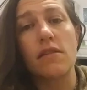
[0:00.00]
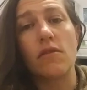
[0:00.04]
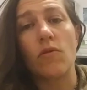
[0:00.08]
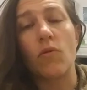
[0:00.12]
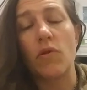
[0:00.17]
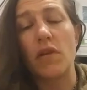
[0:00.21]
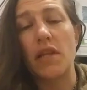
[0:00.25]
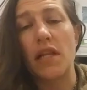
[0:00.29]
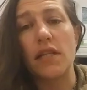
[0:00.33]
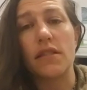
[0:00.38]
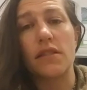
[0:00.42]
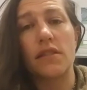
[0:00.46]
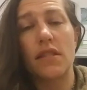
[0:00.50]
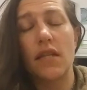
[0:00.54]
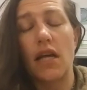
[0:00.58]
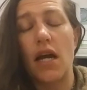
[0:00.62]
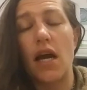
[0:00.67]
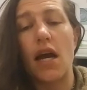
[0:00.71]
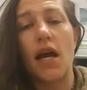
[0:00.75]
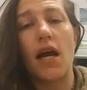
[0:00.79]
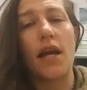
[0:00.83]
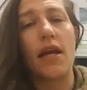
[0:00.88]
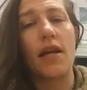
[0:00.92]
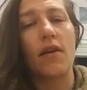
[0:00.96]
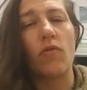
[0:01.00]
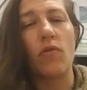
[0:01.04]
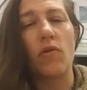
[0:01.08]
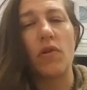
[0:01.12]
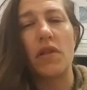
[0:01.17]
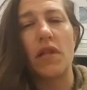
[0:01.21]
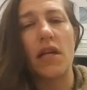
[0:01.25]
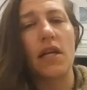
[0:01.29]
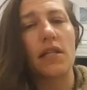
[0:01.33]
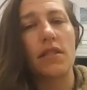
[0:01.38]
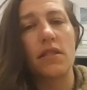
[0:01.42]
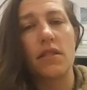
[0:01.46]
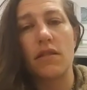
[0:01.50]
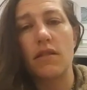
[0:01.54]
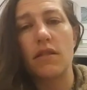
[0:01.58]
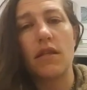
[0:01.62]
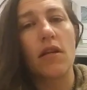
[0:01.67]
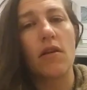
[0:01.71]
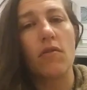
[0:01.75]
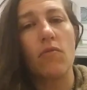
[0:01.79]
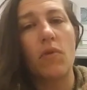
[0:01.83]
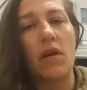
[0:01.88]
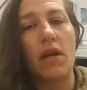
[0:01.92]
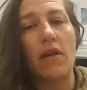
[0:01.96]
or that's Thai or that's
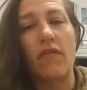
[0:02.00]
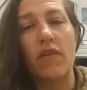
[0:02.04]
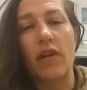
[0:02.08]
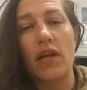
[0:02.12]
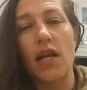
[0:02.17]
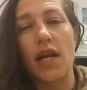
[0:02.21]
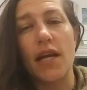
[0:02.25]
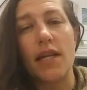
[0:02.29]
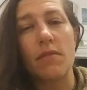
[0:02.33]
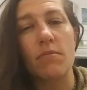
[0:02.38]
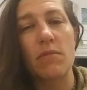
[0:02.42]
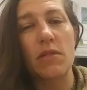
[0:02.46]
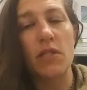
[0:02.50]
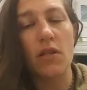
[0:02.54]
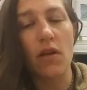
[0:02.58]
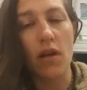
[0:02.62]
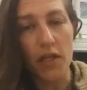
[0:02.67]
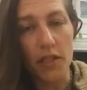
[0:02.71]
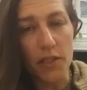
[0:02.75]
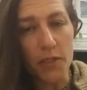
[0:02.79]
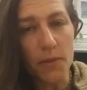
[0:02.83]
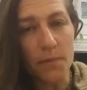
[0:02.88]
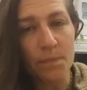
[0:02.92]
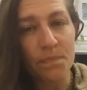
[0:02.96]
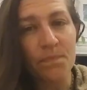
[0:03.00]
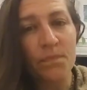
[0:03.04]
whatever kind of massage.